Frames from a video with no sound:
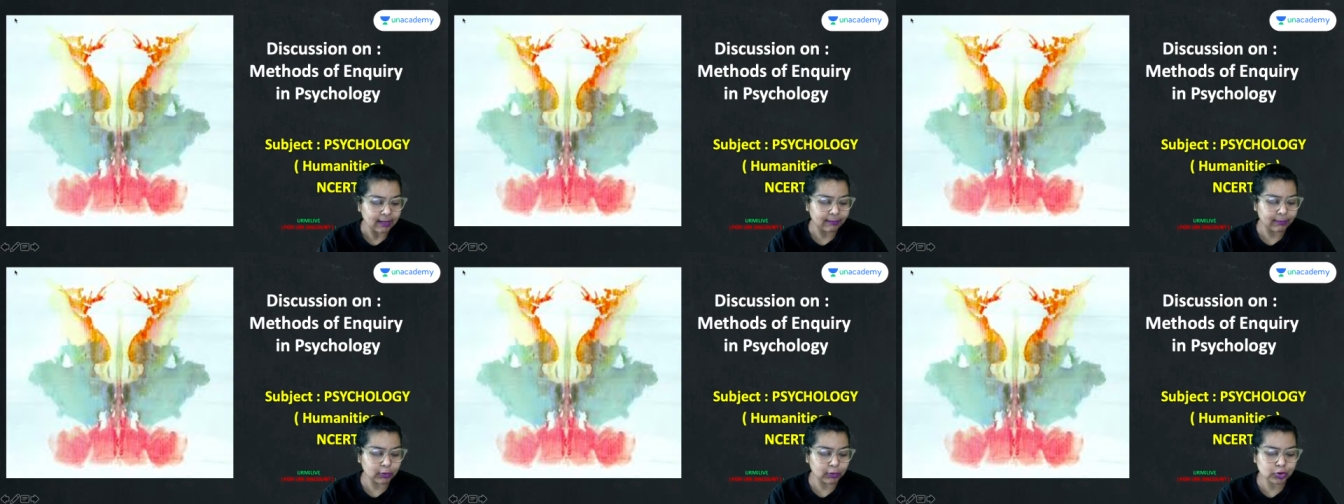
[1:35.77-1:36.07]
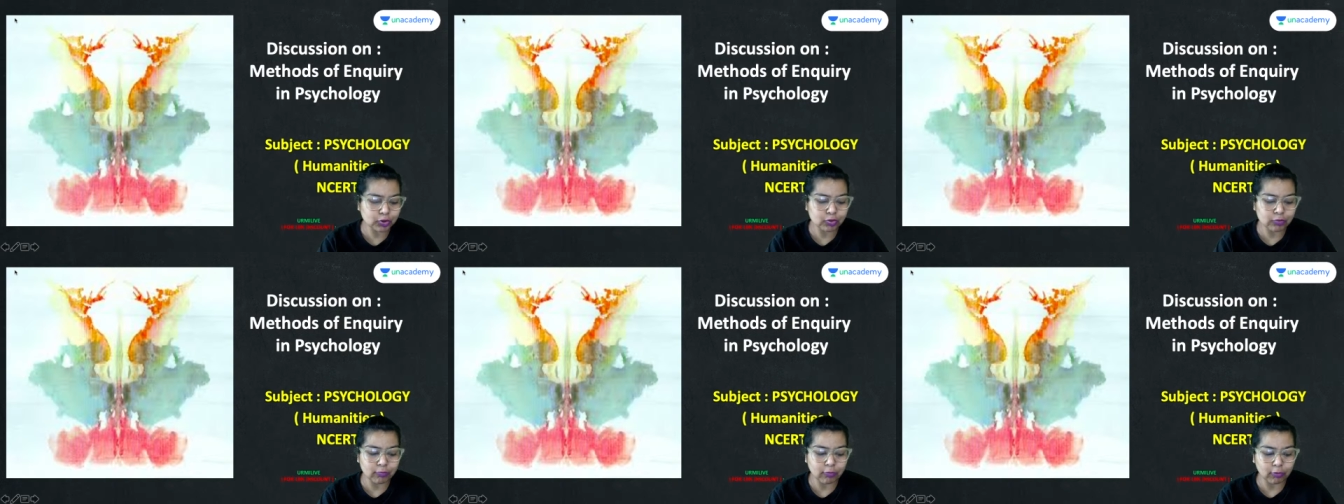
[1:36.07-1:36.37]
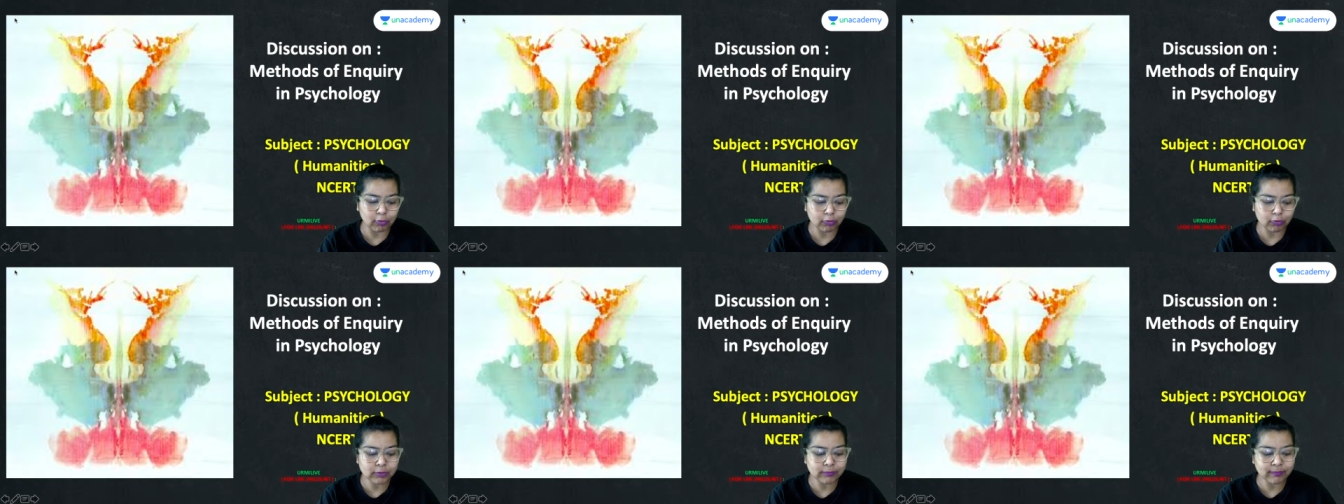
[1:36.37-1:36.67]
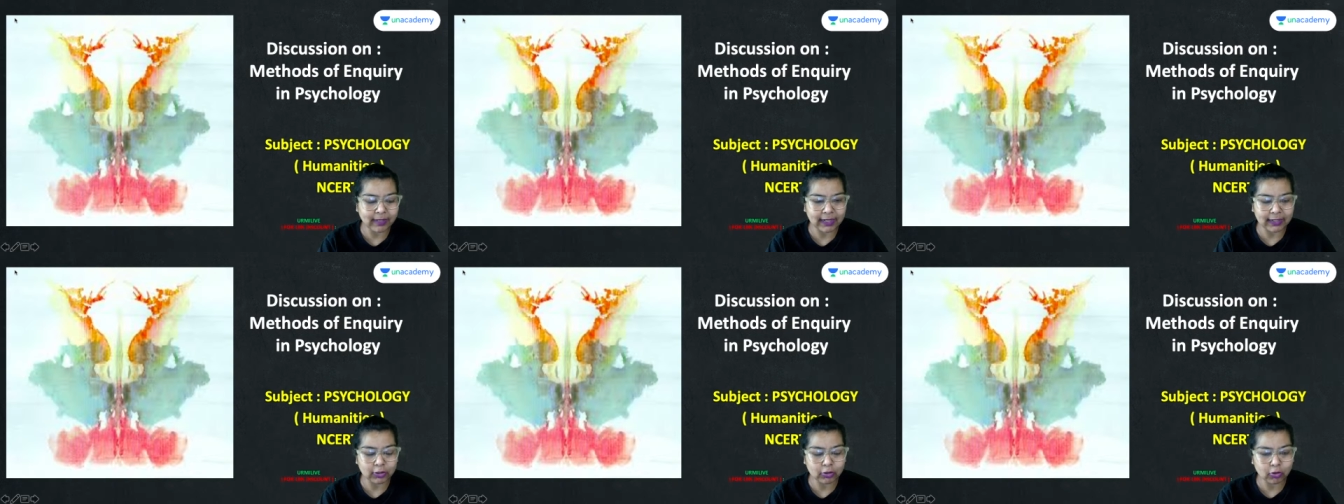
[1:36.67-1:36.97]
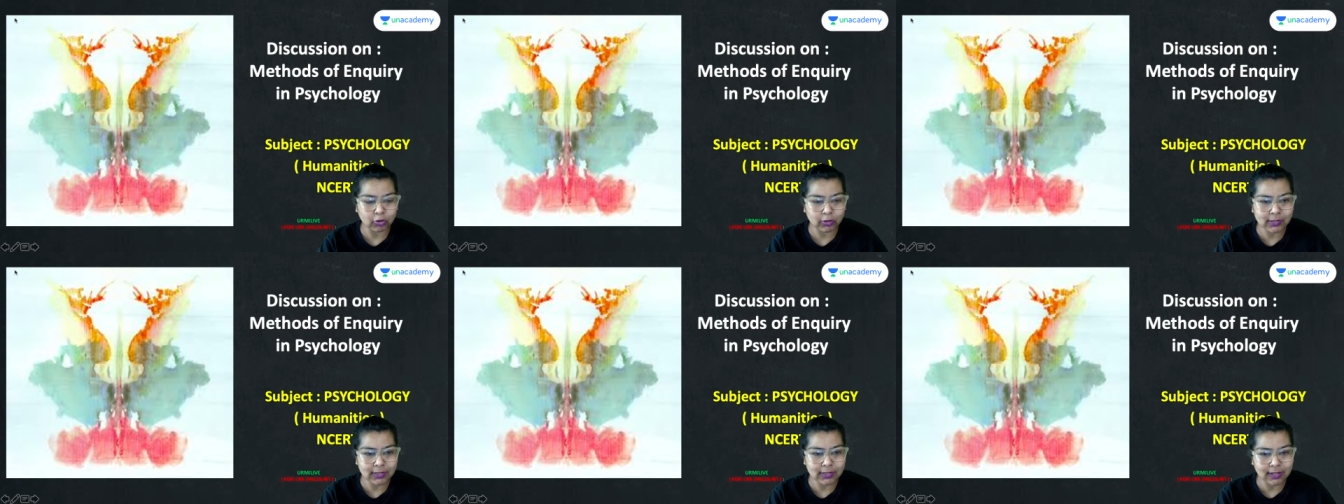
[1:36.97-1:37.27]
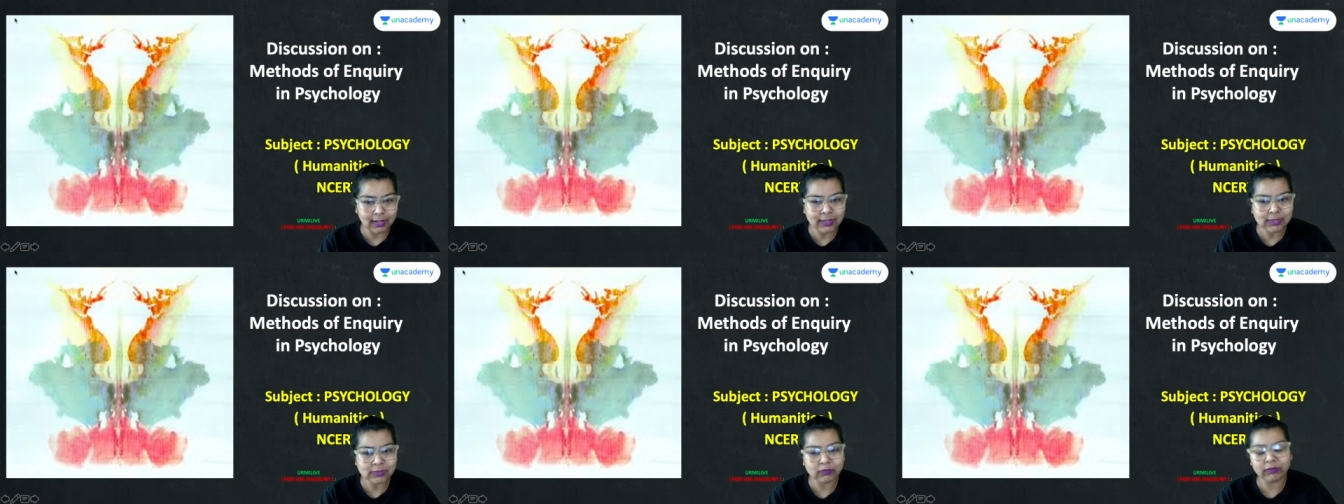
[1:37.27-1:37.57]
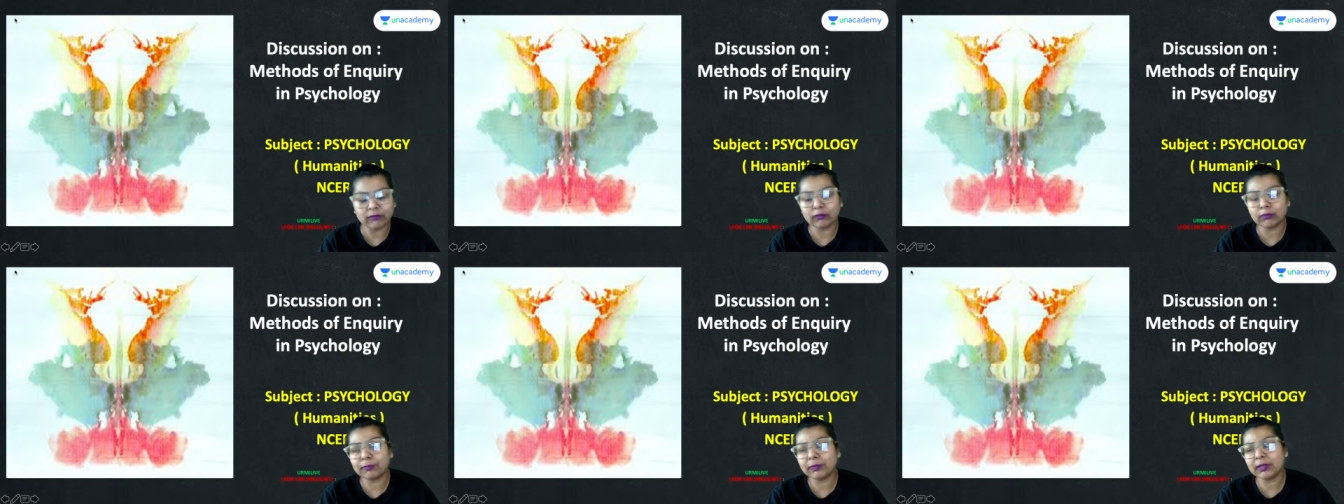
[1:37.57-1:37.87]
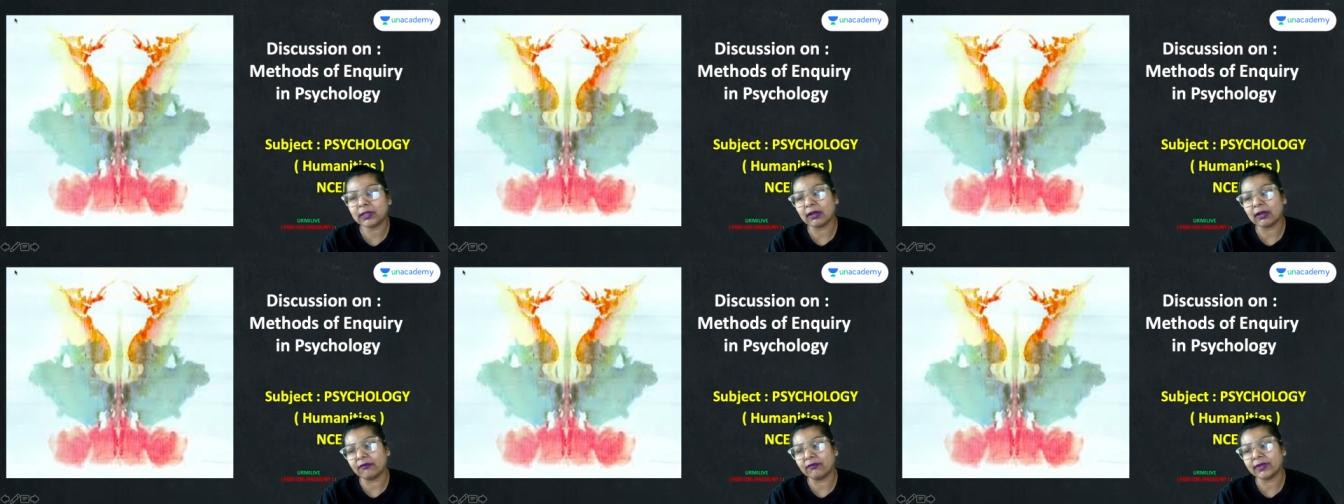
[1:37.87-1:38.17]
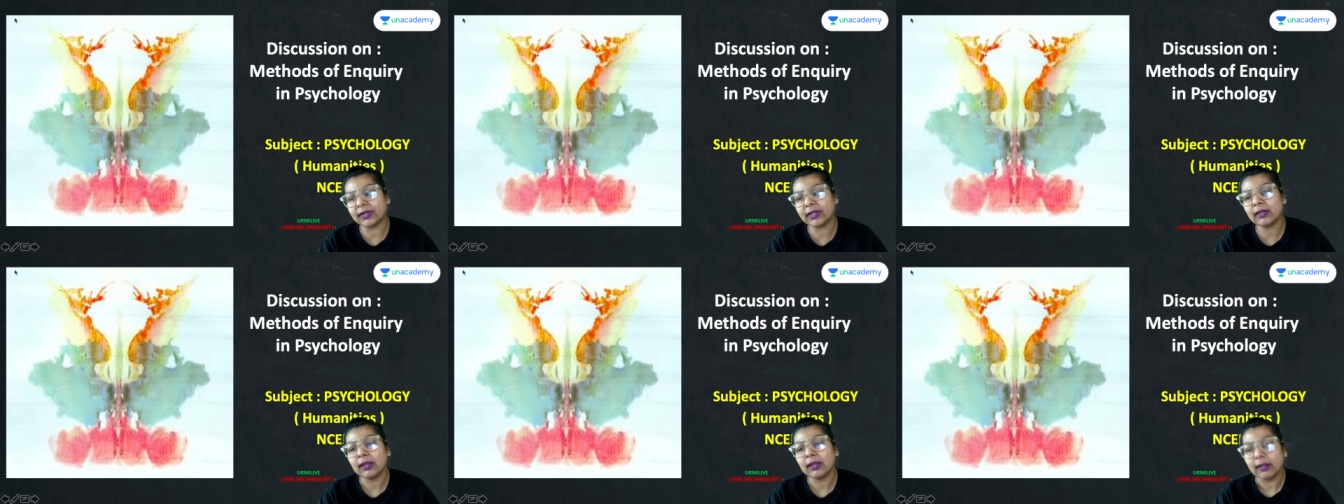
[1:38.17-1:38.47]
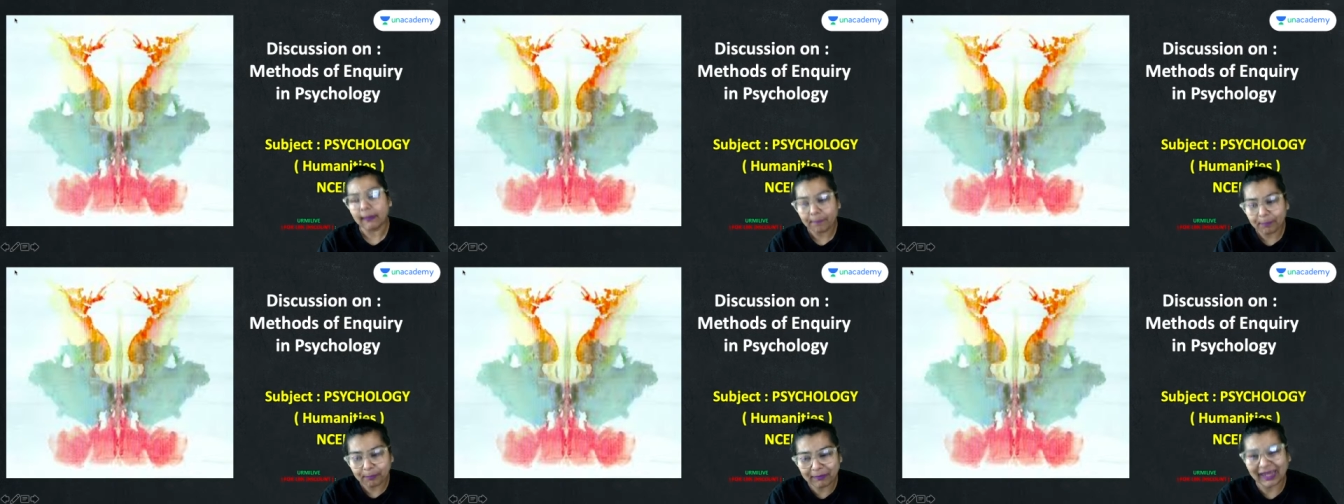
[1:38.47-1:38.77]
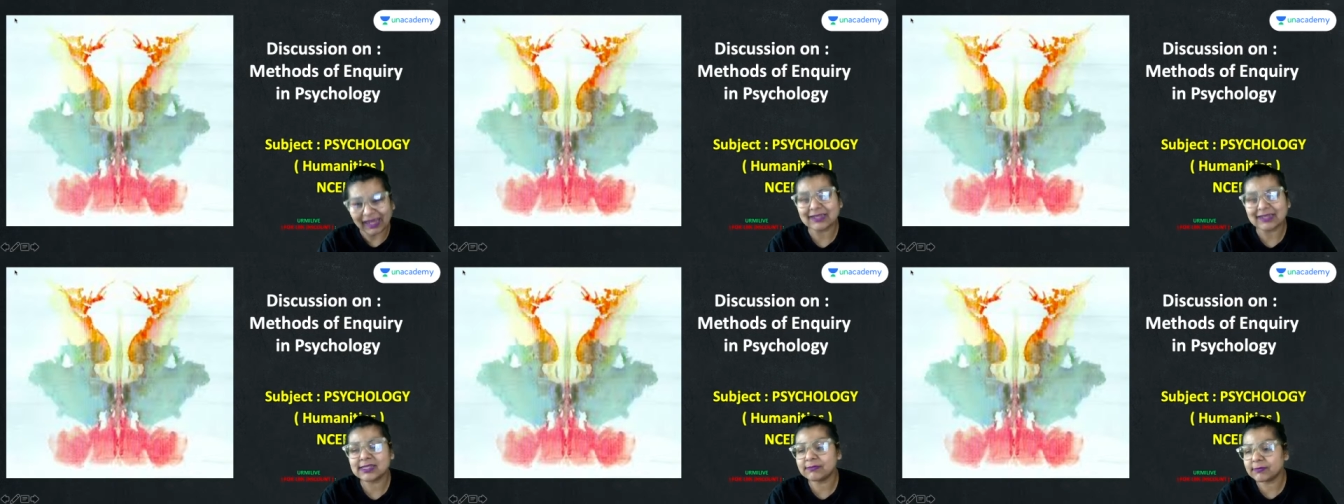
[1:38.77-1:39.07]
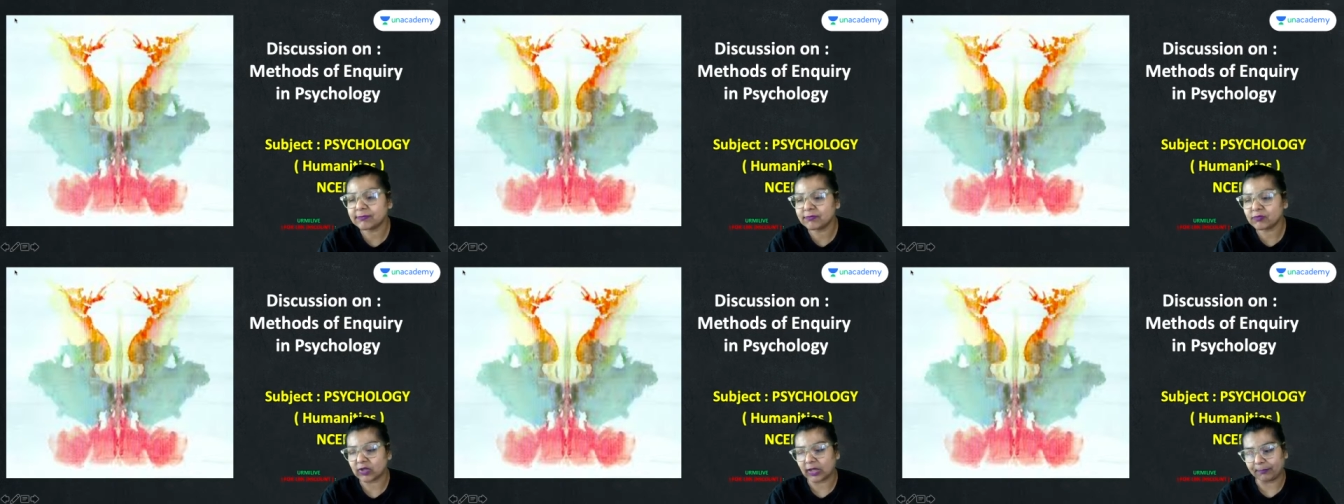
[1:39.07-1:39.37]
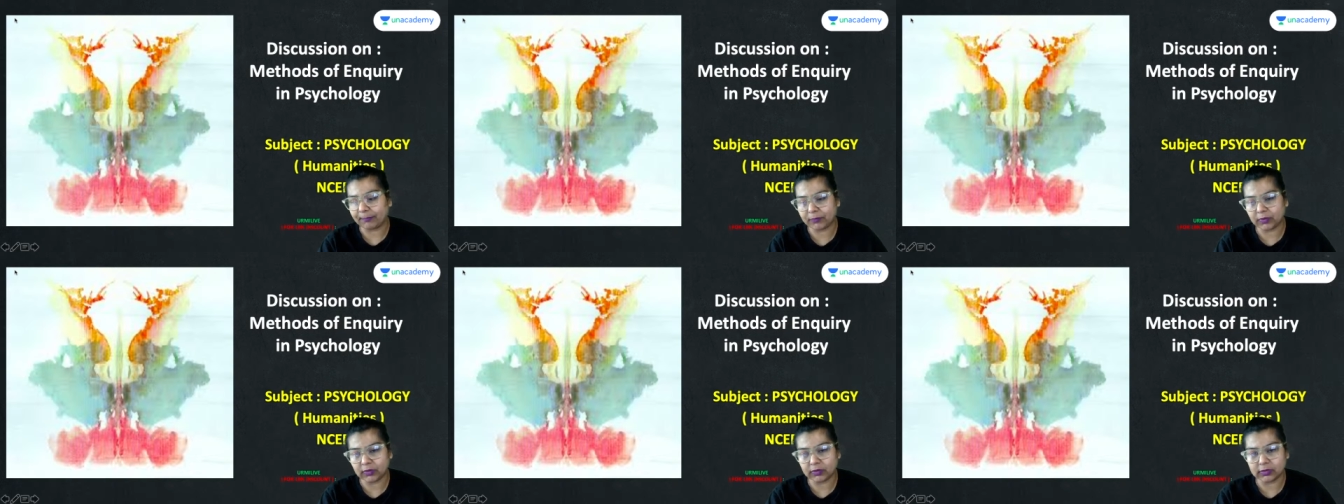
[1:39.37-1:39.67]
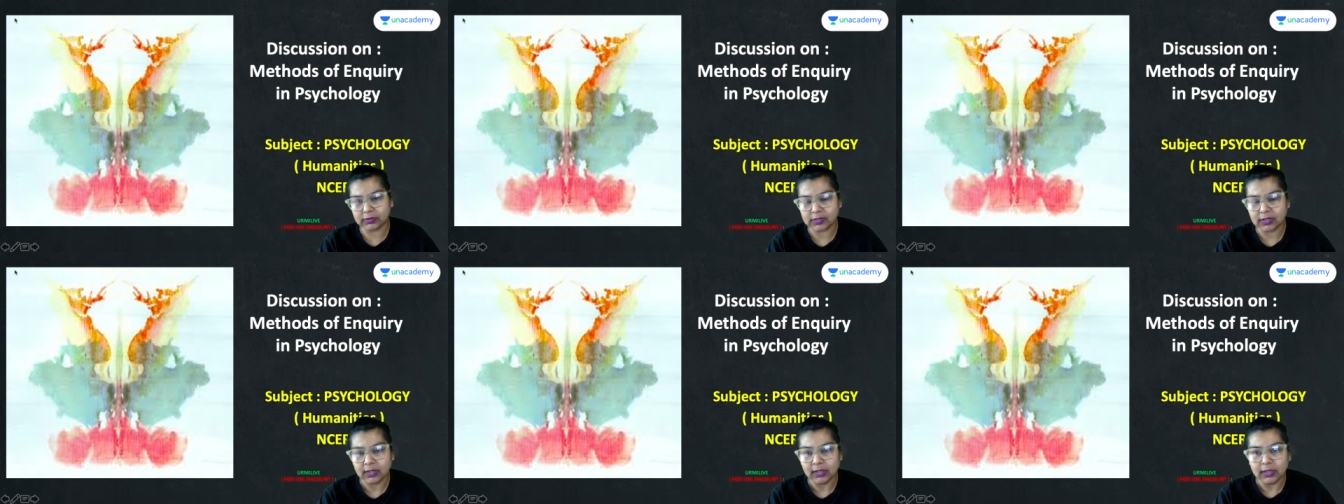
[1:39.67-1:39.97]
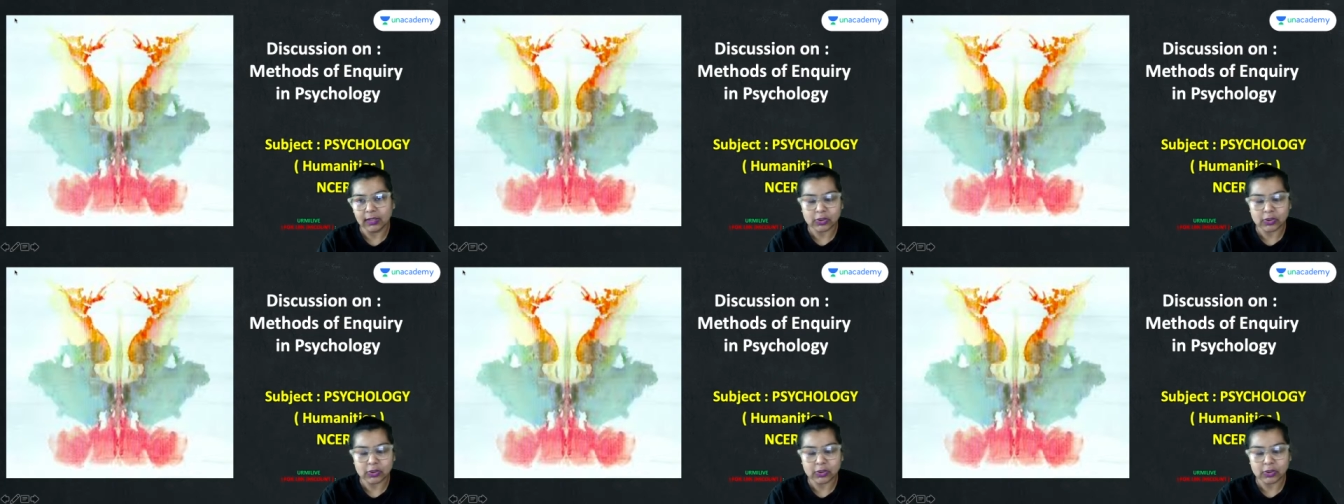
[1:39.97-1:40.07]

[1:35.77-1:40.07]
because tomorrow's marathon class we would be covering maximum chapters.